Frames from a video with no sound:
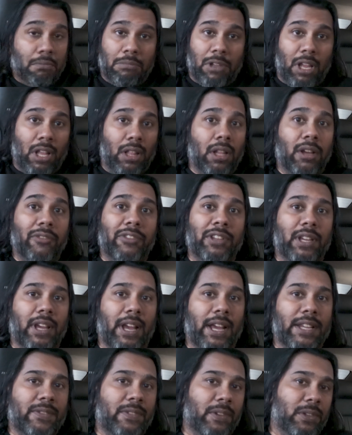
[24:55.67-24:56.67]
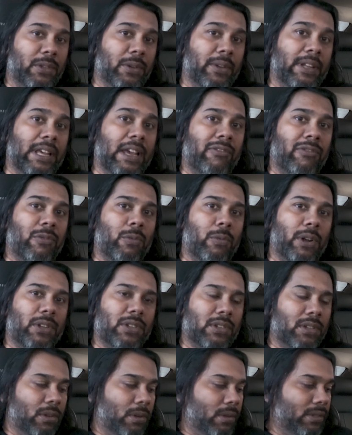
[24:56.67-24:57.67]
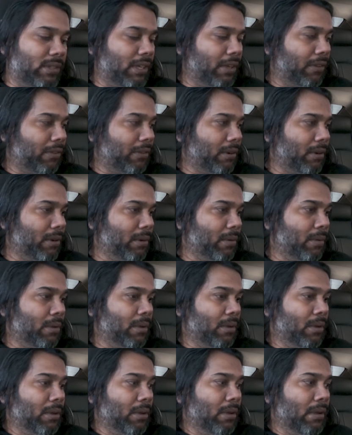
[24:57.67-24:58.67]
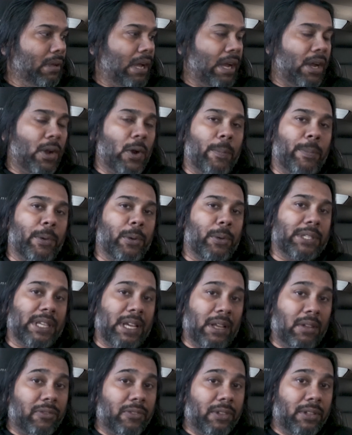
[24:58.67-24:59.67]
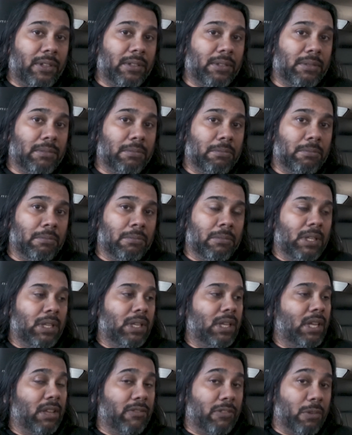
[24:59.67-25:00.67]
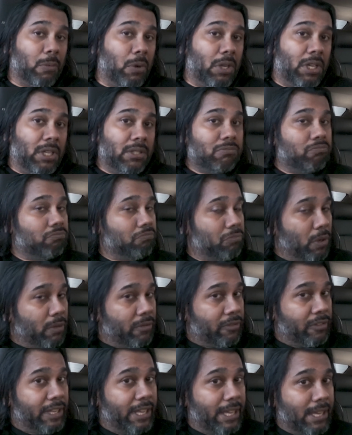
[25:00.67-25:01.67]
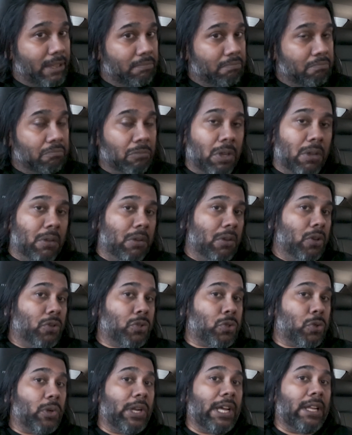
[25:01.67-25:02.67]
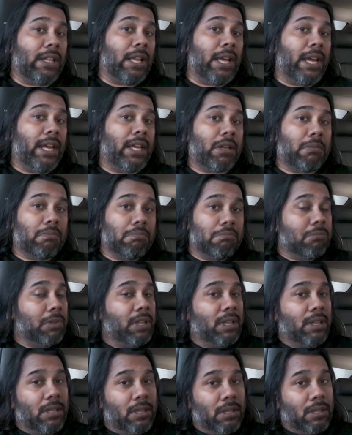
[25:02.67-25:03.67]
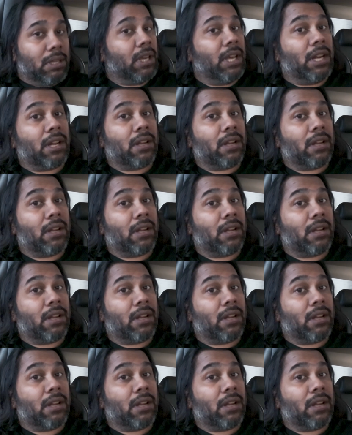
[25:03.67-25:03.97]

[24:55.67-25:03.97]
I love you guys for doing that, for watching the whole thing through. I hope it was helpful. If it was, don't forget, throw that like, hit